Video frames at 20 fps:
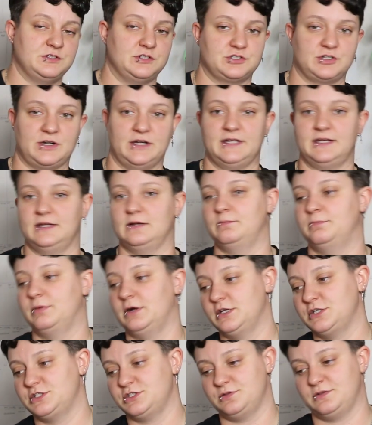you're trying to get a
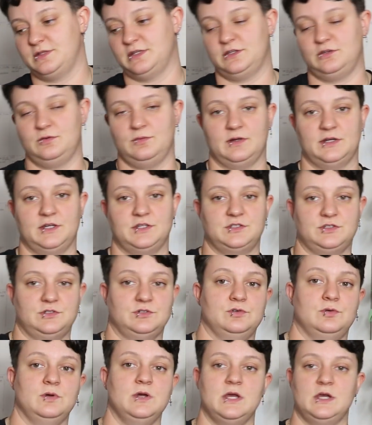bunch, you think you want to
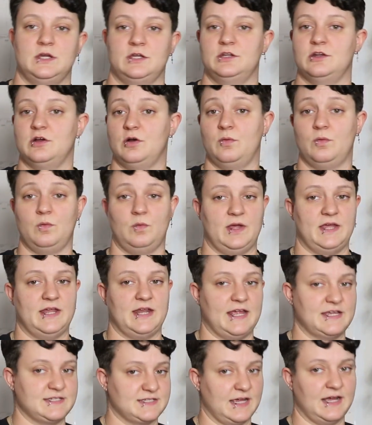do it
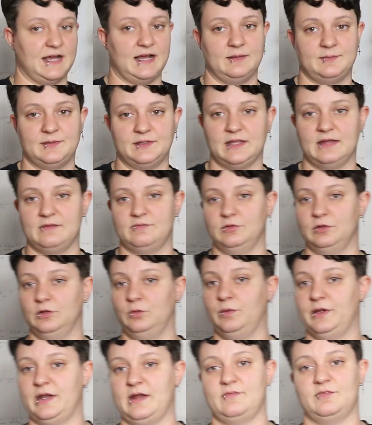as a hobby level,
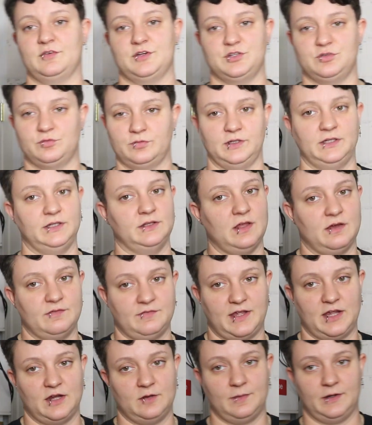whatever, you really
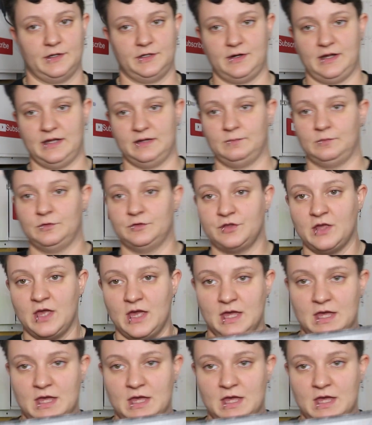care about your animals,